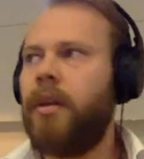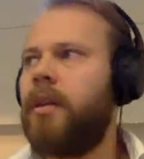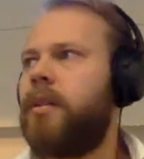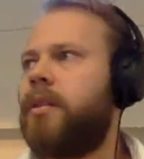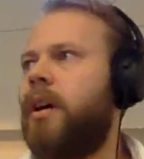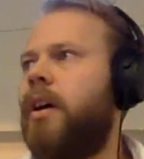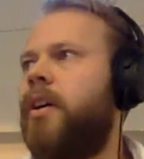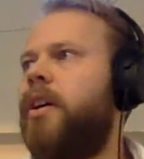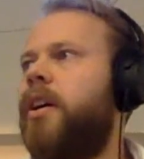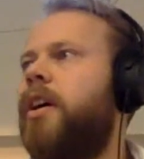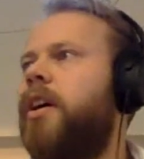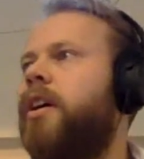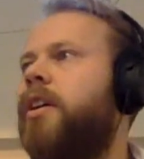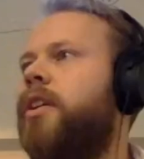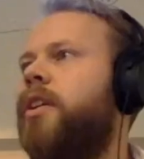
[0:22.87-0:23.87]

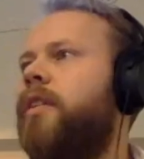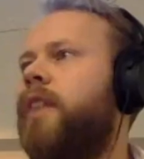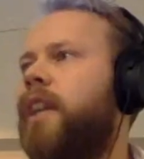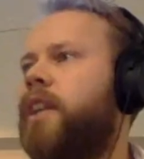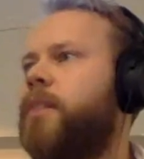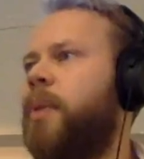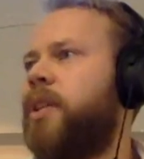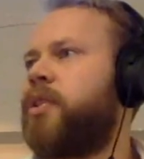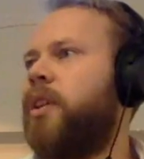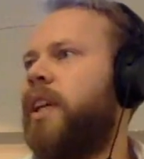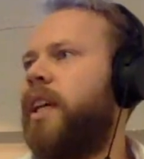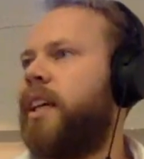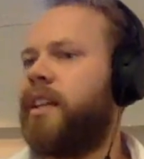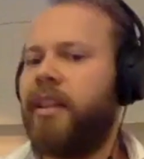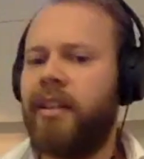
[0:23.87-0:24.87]
So you got a special
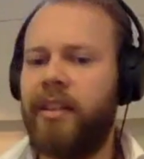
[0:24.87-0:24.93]
link.